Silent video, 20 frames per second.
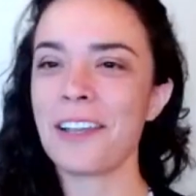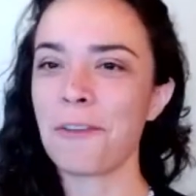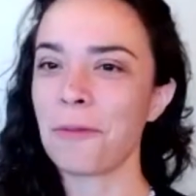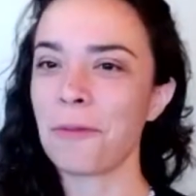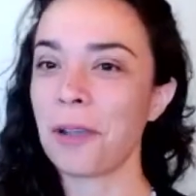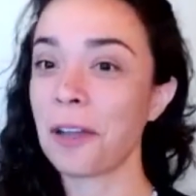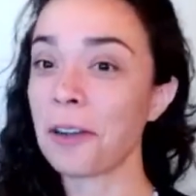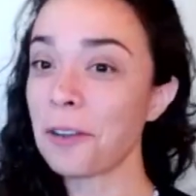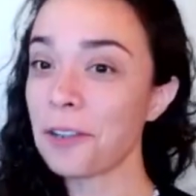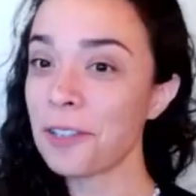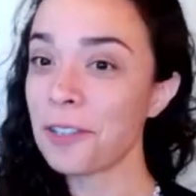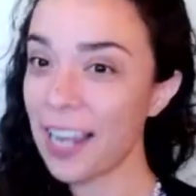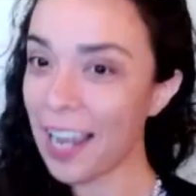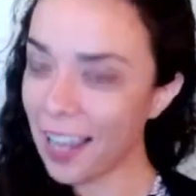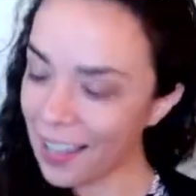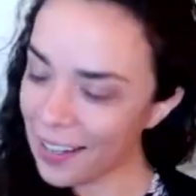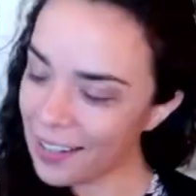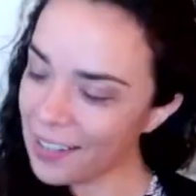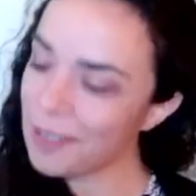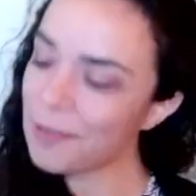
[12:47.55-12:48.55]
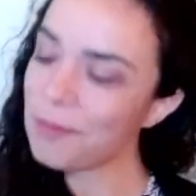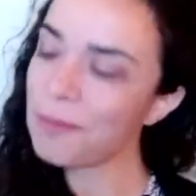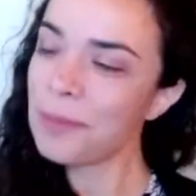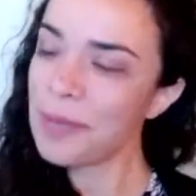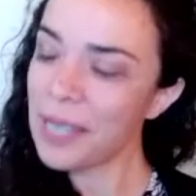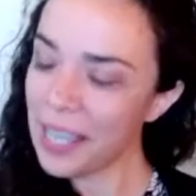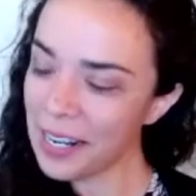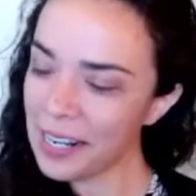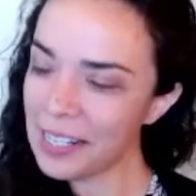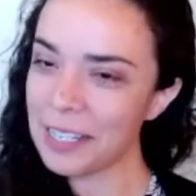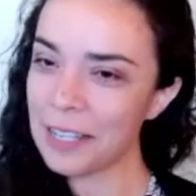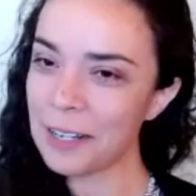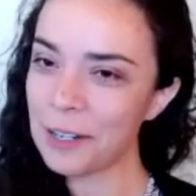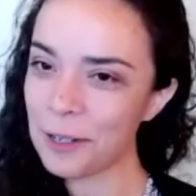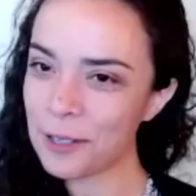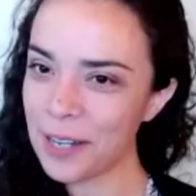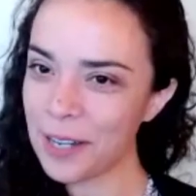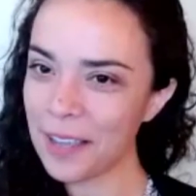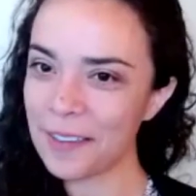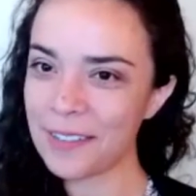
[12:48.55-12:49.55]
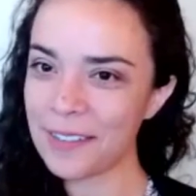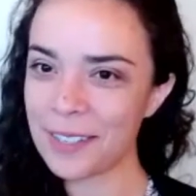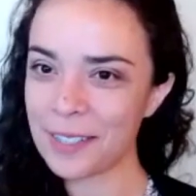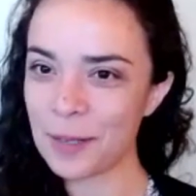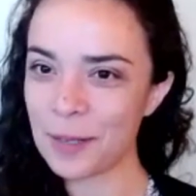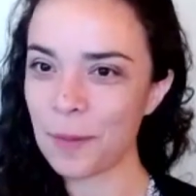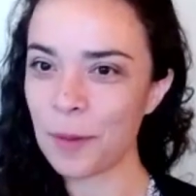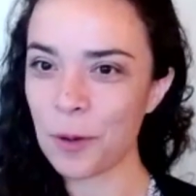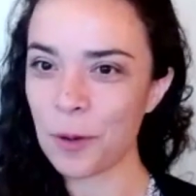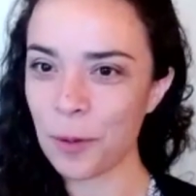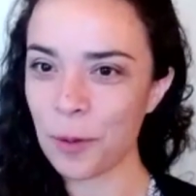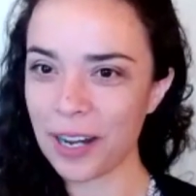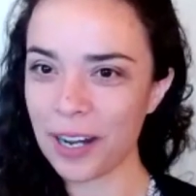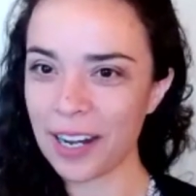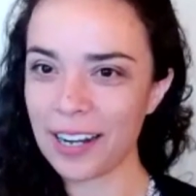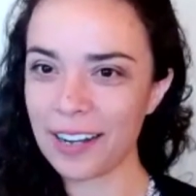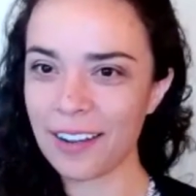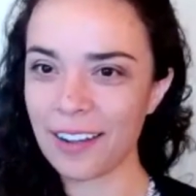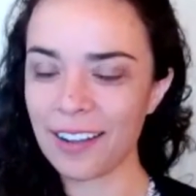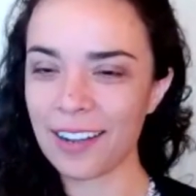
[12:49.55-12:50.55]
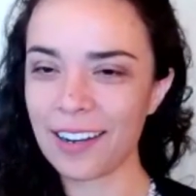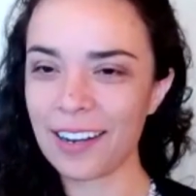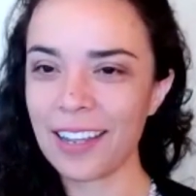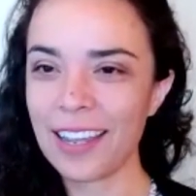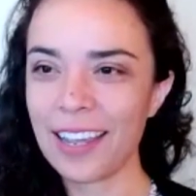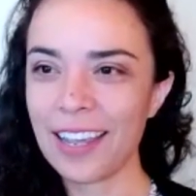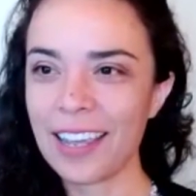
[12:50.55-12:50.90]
we understand, beginning to understand the system they're working on,